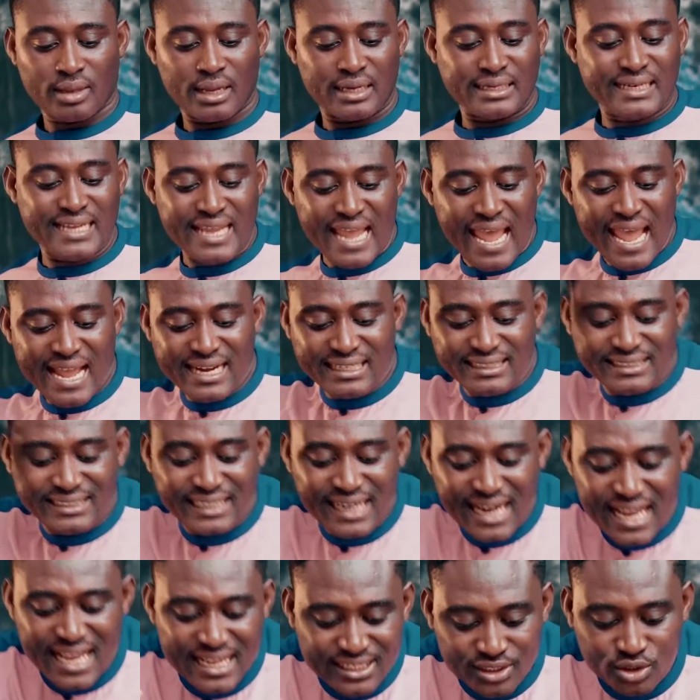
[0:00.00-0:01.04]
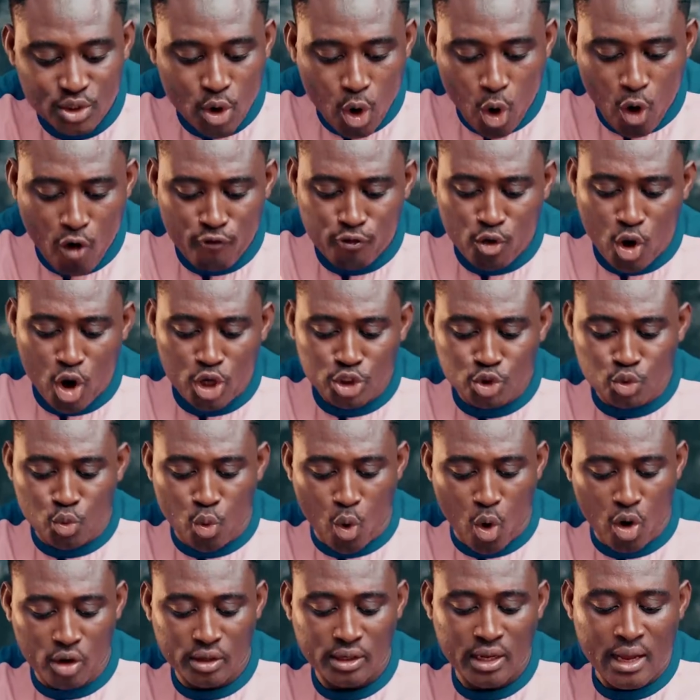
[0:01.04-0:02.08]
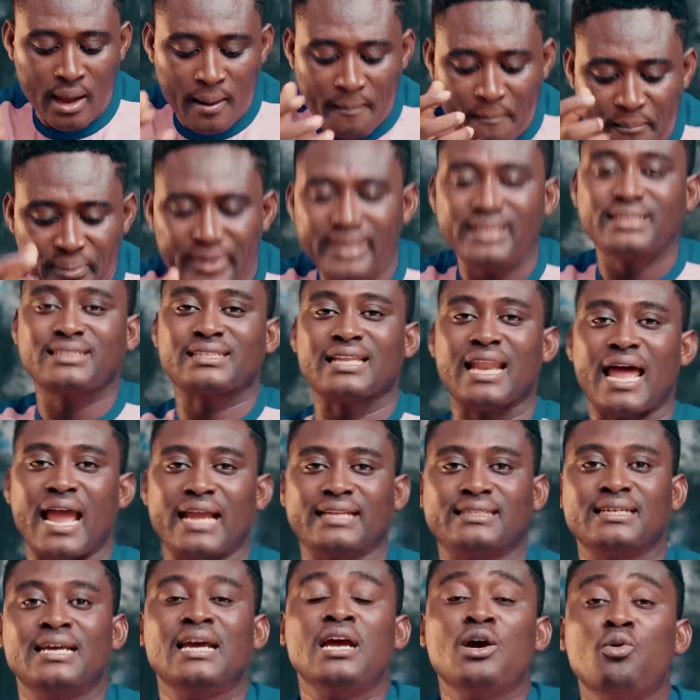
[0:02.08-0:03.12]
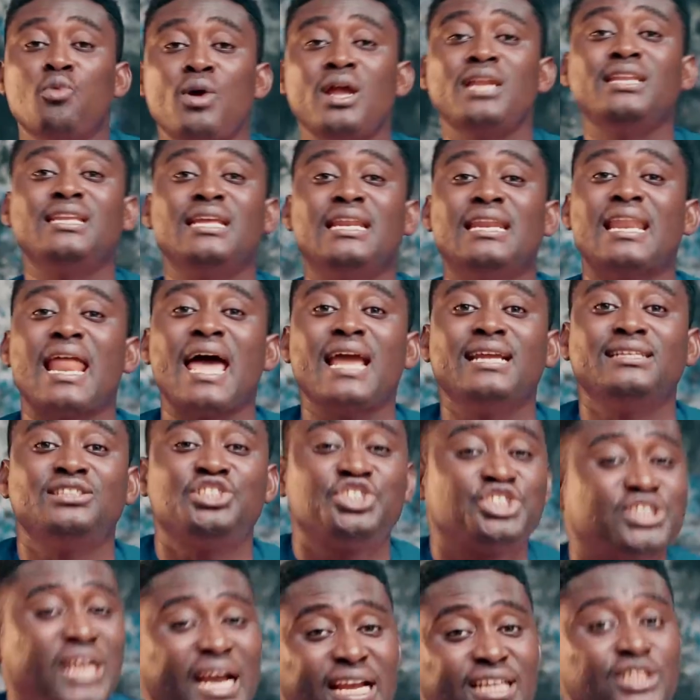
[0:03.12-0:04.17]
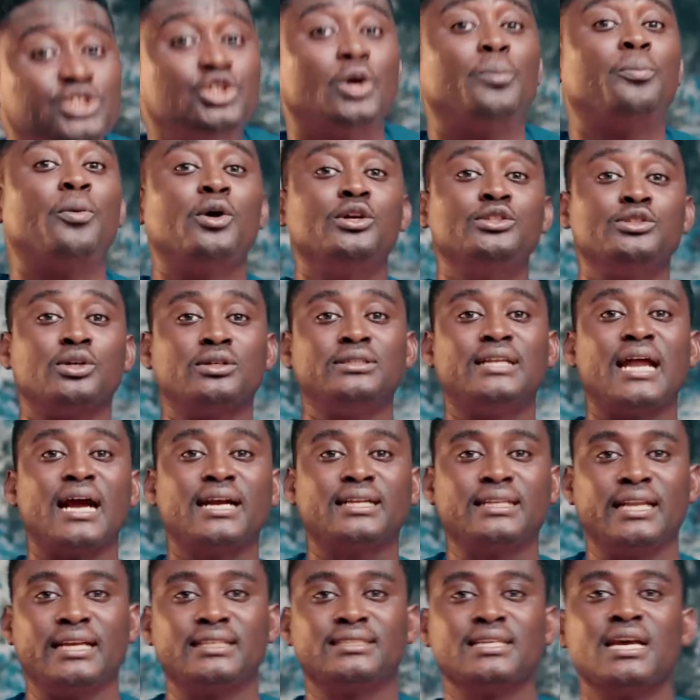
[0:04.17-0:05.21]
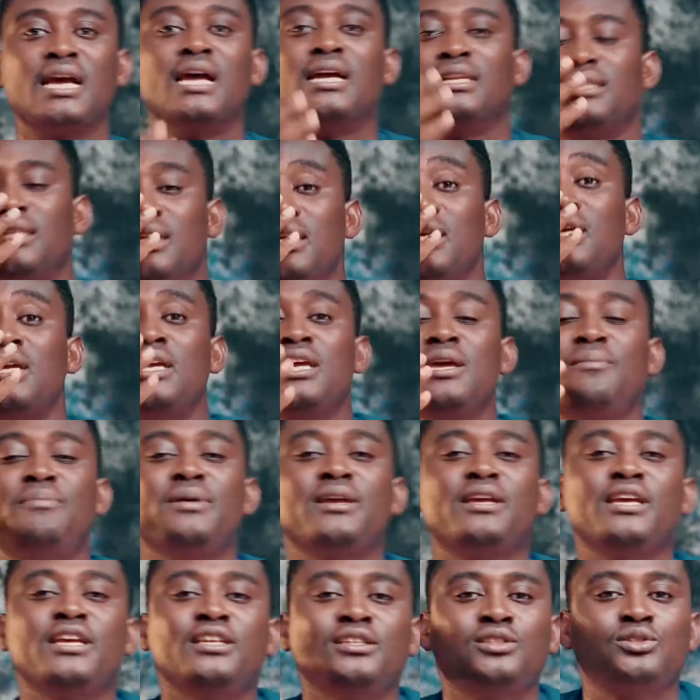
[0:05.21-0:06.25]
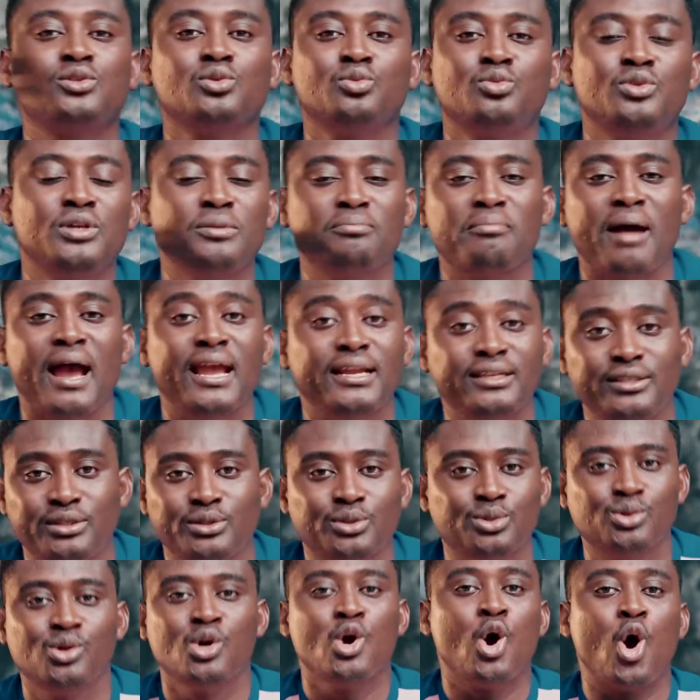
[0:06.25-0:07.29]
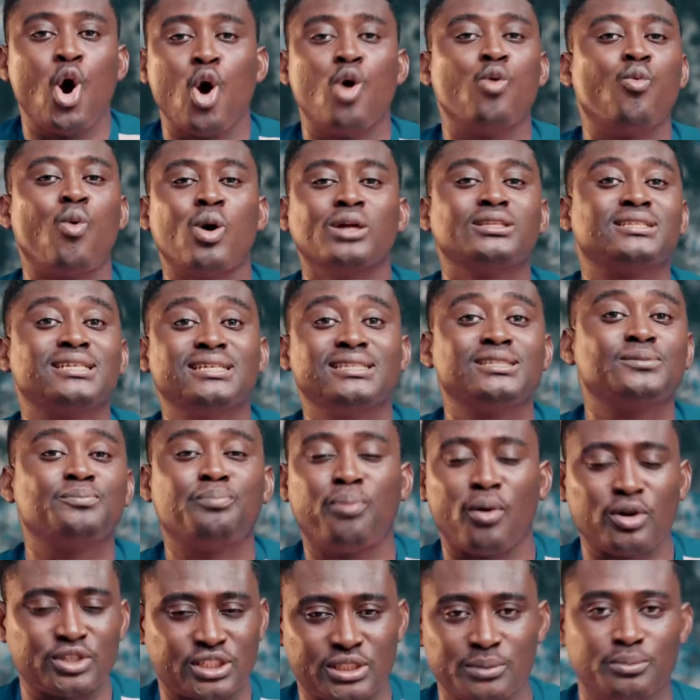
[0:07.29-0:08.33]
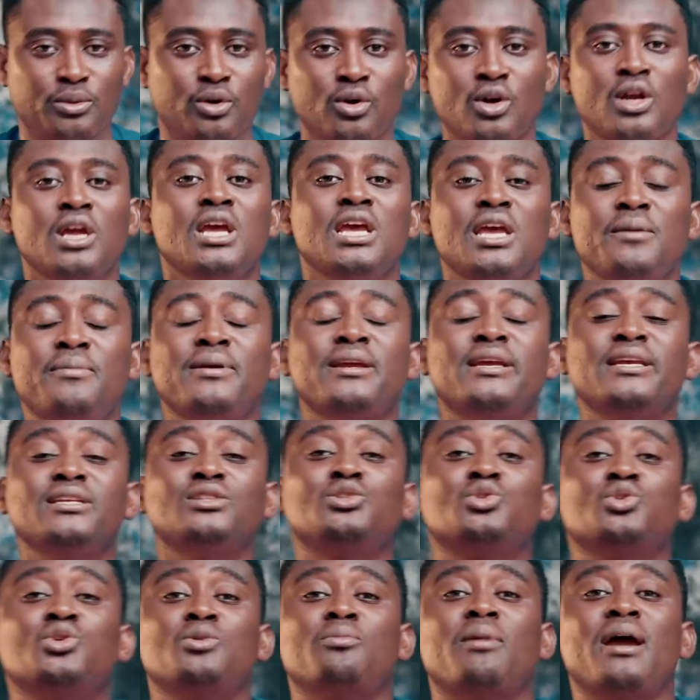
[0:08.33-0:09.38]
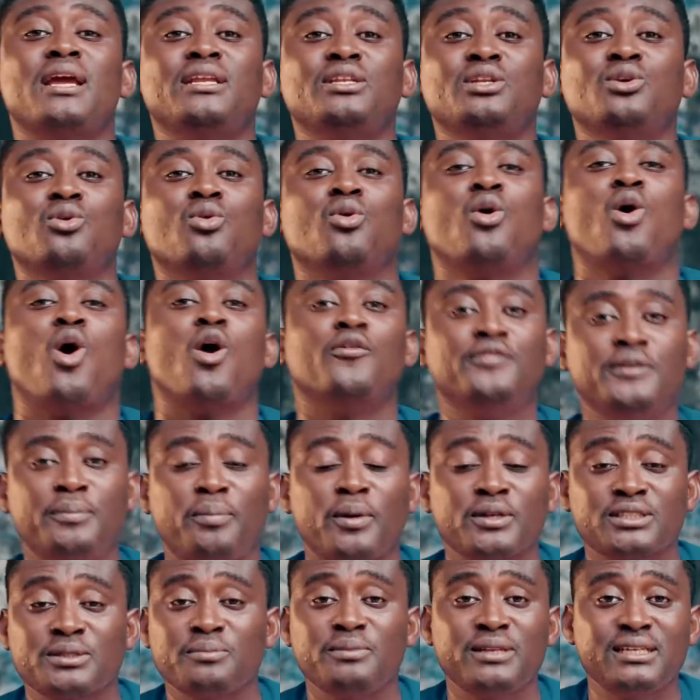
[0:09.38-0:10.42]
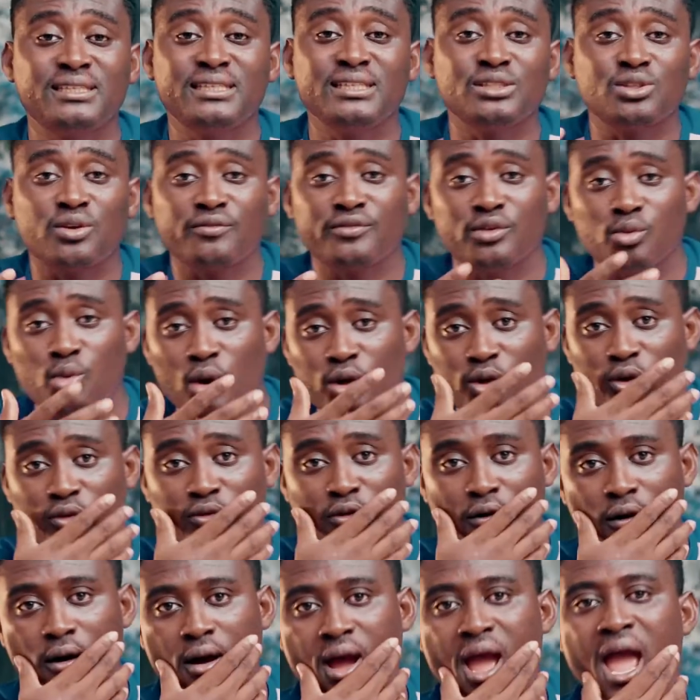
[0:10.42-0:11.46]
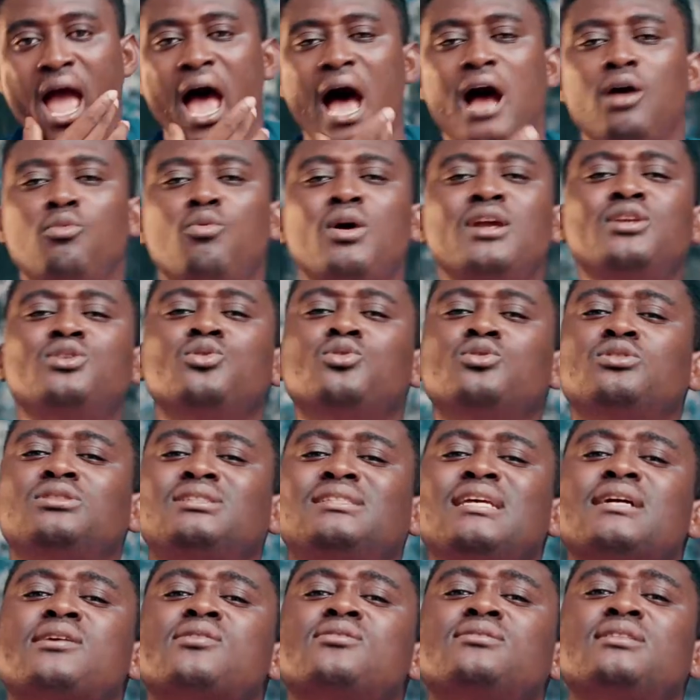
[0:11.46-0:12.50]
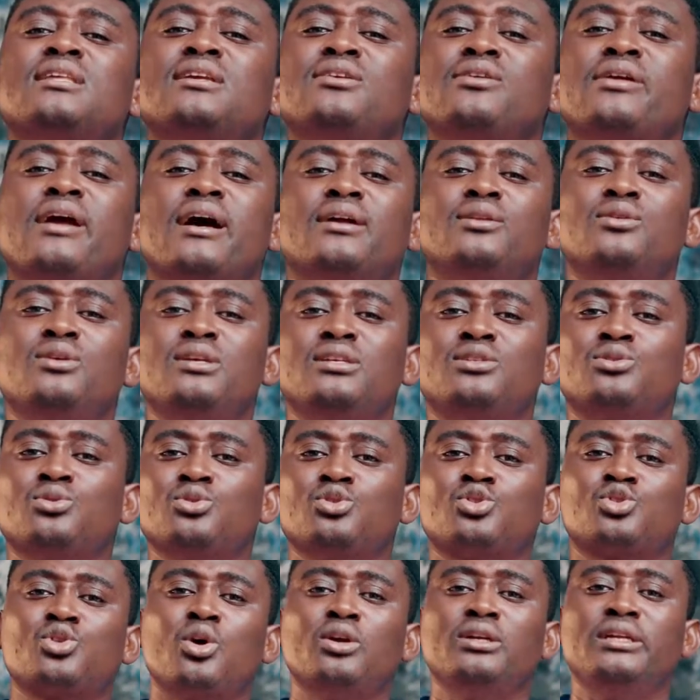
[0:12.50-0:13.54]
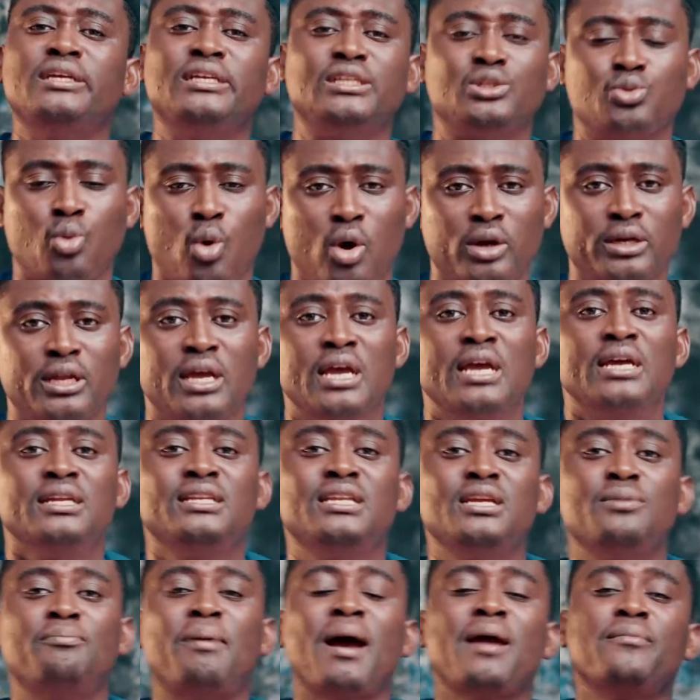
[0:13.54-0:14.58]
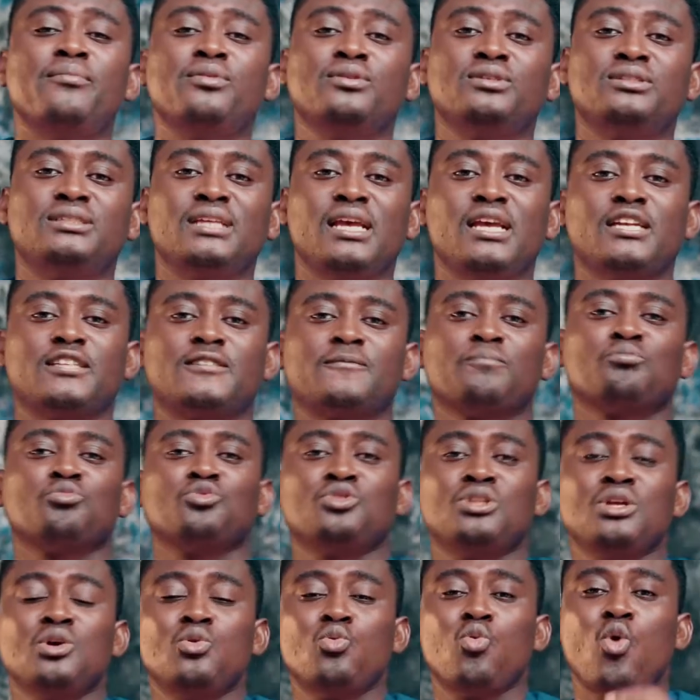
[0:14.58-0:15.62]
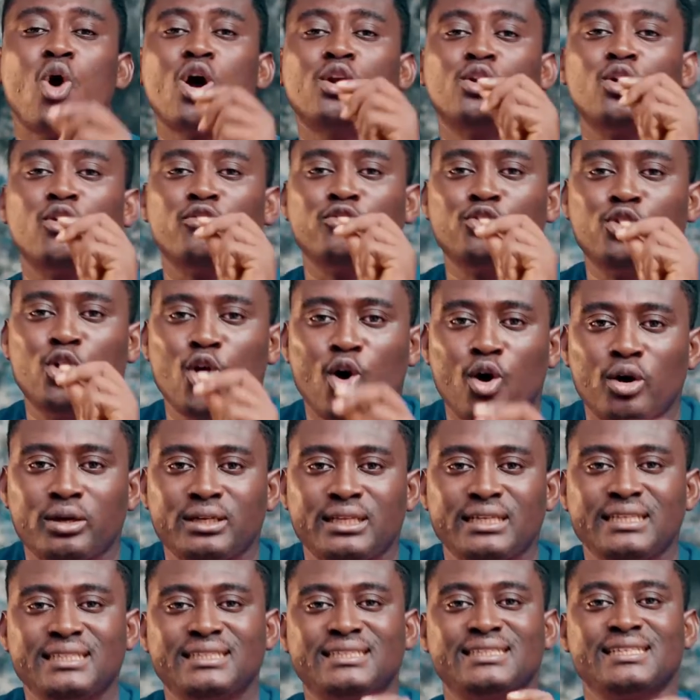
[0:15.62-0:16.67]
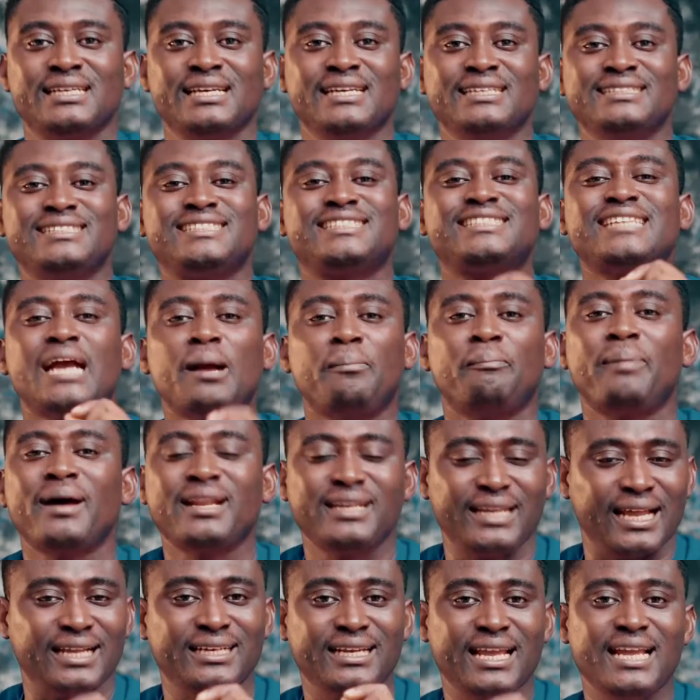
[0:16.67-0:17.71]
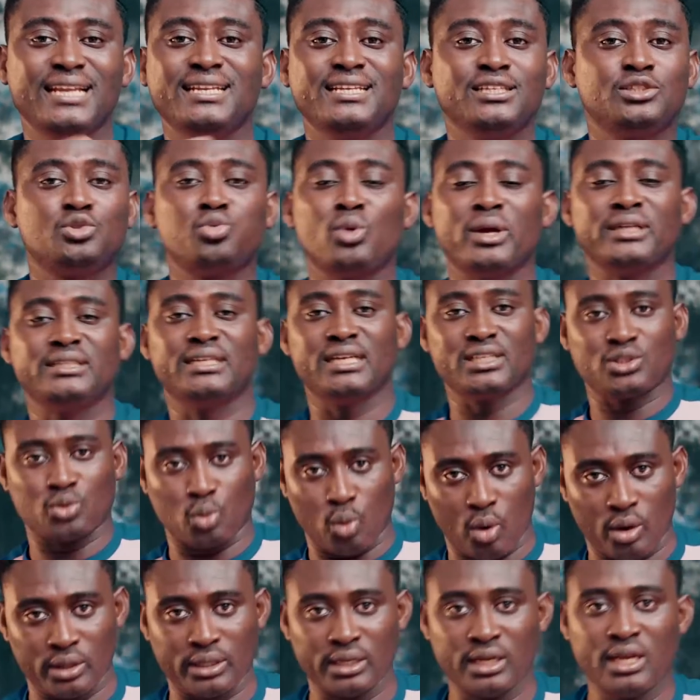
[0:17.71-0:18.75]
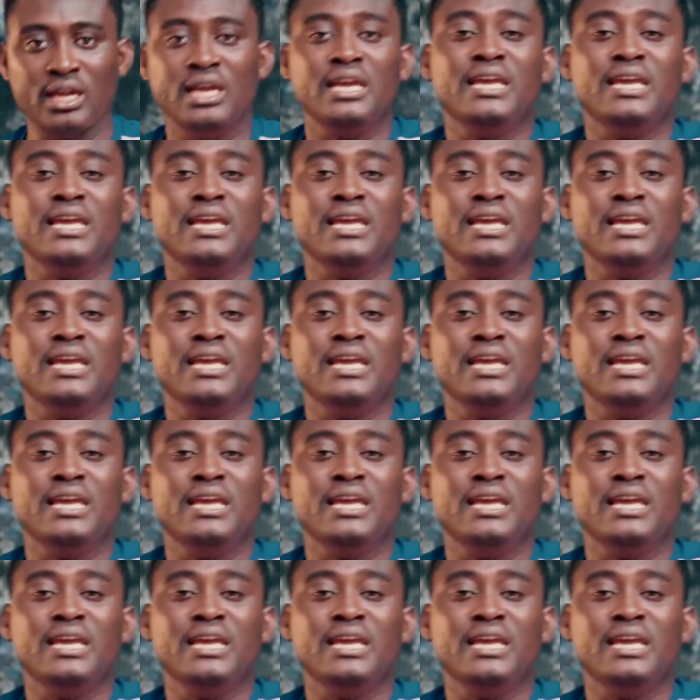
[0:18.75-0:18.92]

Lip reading: The entrance of God's word brings light. When the light shines upon your darkness, it begins to remind you of what is possible. It begins to remind you of the possibilities of the word of God. And when you, second thing you can do is to study his word. The Bible says the word of God is sharper than any two-edged sword.